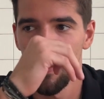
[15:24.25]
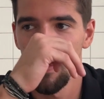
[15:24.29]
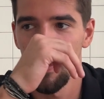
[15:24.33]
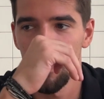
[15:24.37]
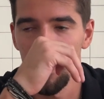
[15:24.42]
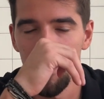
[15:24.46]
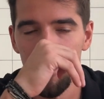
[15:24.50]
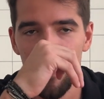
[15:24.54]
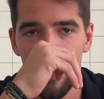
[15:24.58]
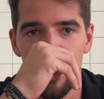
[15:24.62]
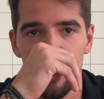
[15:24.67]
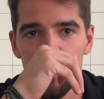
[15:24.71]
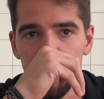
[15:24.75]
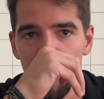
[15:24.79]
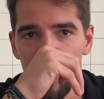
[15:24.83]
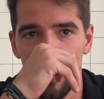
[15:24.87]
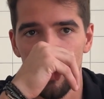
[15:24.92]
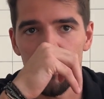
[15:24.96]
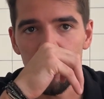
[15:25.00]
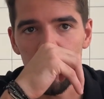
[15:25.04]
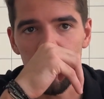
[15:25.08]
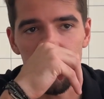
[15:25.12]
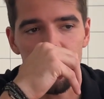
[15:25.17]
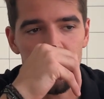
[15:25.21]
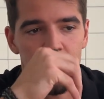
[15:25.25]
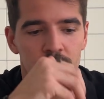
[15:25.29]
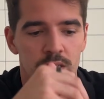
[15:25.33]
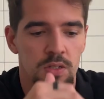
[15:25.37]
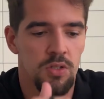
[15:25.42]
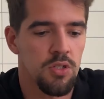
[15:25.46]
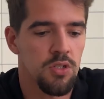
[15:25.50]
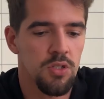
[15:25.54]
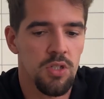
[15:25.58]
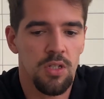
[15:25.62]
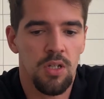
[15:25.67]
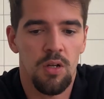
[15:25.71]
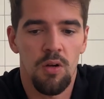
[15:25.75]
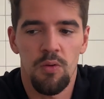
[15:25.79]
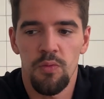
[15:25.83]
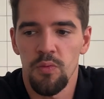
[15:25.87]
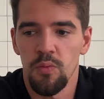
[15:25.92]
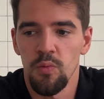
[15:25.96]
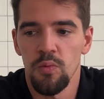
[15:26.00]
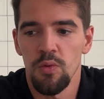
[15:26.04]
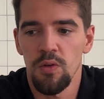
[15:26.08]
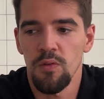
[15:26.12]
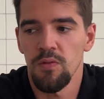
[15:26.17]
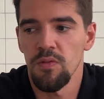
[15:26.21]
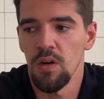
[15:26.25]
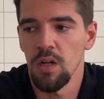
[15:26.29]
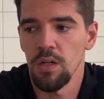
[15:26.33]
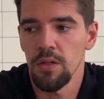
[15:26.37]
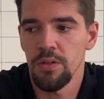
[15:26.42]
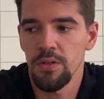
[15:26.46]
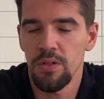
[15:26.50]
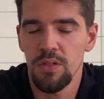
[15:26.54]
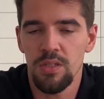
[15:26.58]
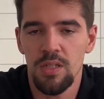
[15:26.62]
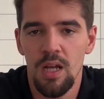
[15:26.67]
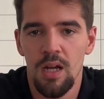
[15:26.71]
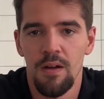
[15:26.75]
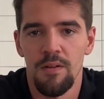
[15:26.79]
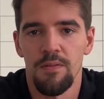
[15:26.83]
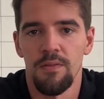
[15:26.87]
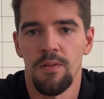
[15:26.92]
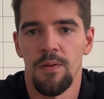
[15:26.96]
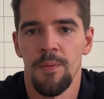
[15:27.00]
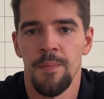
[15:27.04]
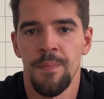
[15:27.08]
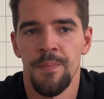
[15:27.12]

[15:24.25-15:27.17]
The best way to do this is just to go through your funnel yourself.